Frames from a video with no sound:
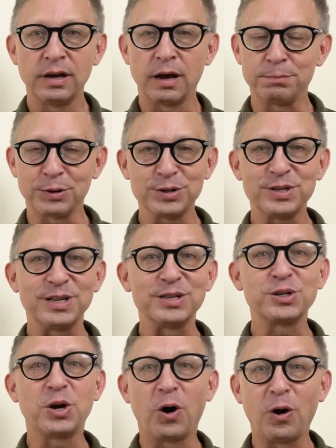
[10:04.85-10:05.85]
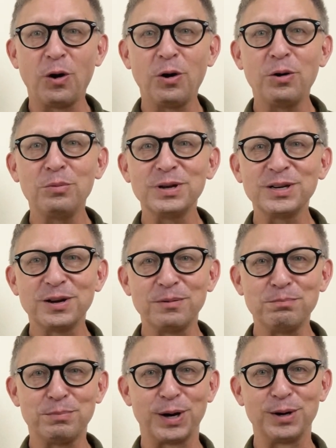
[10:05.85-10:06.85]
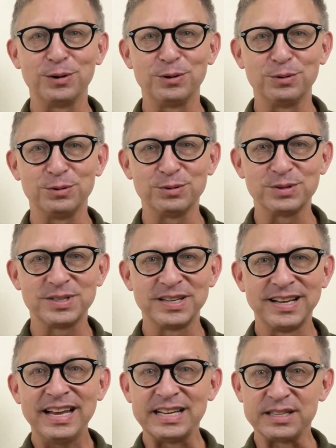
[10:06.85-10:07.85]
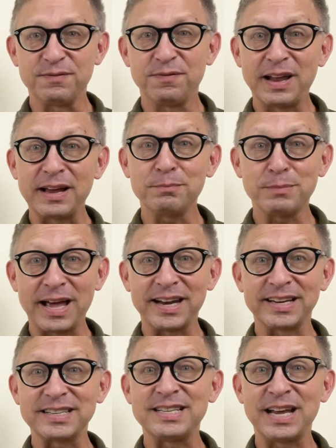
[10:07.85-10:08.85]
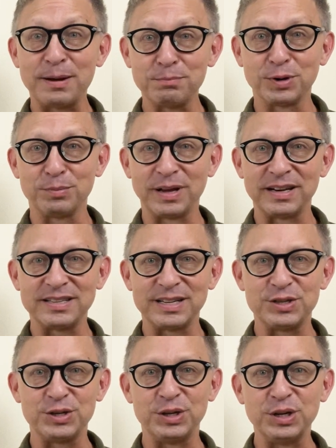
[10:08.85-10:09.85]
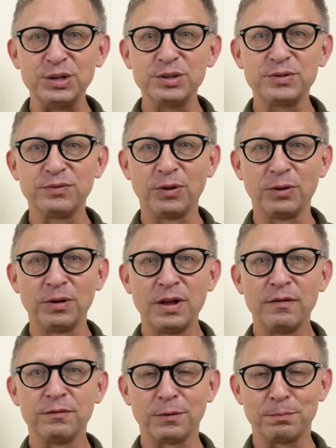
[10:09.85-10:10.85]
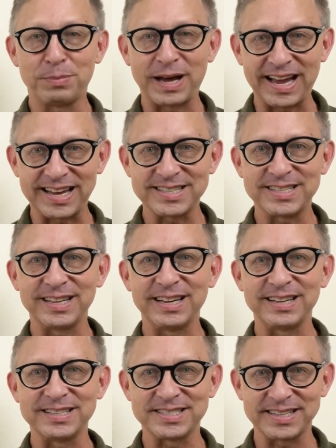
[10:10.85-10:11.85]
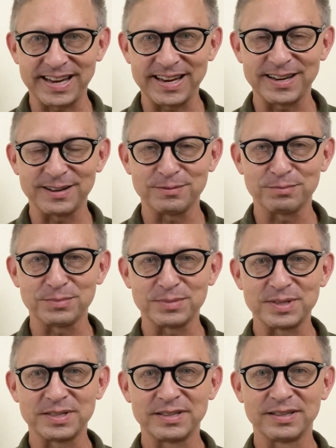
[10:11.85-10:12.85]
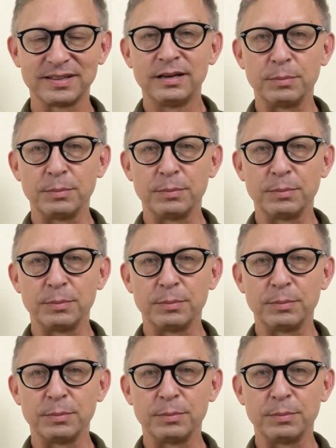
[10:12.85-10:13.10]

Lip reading: A person is calm and composed. His phlegmatic temperament is useful for passing exams.